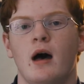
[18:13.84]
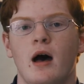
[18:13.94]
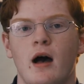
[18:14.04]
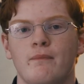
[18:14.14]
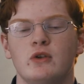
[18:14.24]

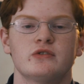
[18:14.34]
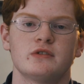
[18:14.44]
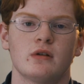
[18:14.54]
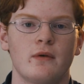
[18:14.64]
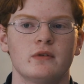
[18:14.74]
You
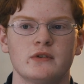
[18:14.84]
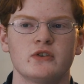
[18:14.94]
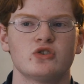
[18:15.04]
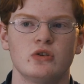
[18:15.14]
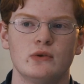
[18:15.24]
still obviously
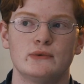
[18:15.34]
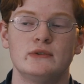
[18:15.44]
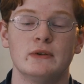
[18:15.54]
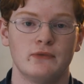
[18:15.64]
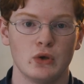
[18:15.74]
should use
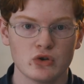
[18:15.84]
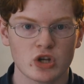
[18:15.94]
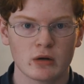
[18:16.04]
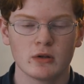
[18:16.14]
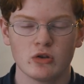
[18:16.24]

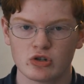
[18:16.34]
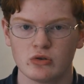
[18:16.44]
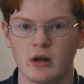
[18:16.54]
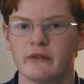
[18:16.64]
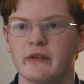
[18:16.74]
diffusion when you
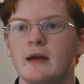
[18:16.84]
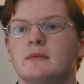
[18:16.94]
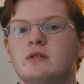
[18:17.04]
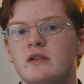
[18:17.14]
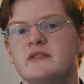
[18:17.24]
shoot outside
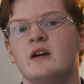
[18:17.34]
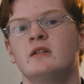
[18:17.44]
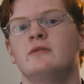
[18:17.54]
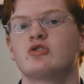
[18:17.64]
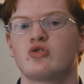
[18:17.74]
between the
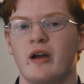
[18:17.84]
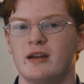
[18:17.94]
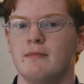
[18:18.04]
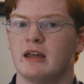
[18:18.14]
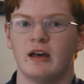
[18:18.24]
sun if you're trying
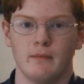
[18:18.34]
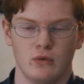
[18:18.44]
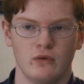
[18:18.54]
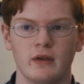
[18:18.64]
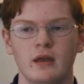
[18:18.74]
to make a
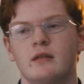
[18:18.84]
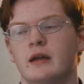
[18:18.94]
movie.